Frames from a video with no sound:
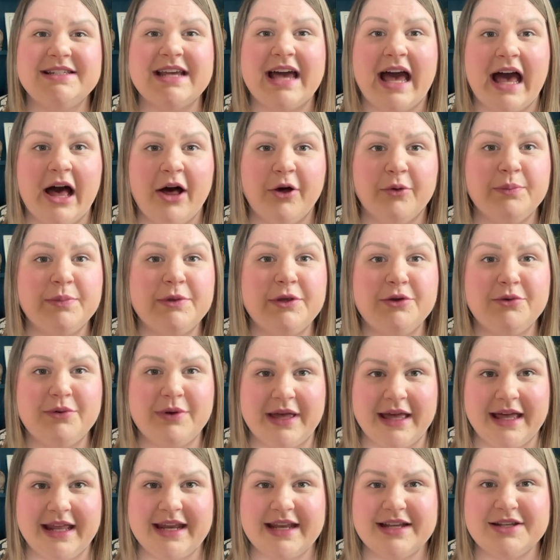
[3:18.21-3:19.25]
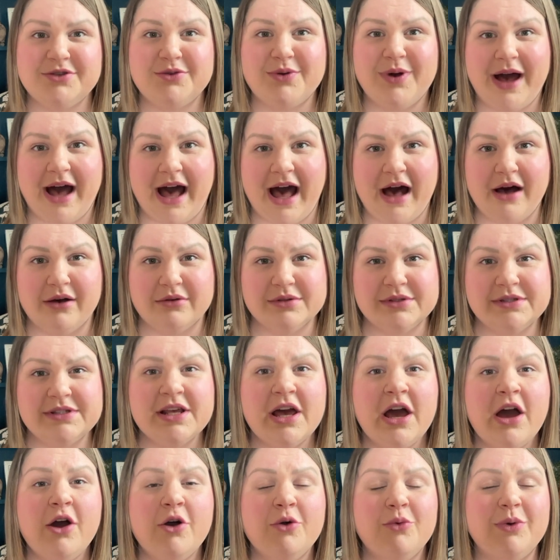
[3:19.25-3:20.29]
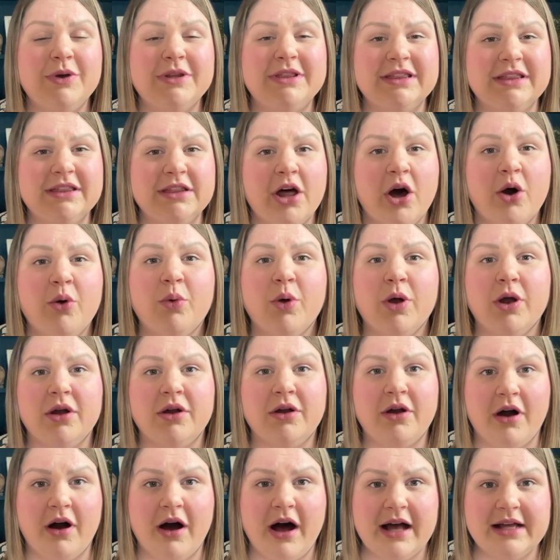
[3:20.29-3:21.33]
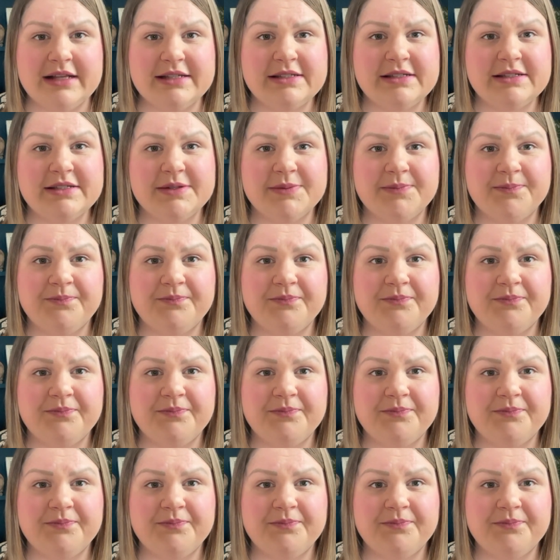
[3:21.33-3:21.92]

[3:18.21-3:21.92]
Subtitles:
to help you get into a house with lower costs.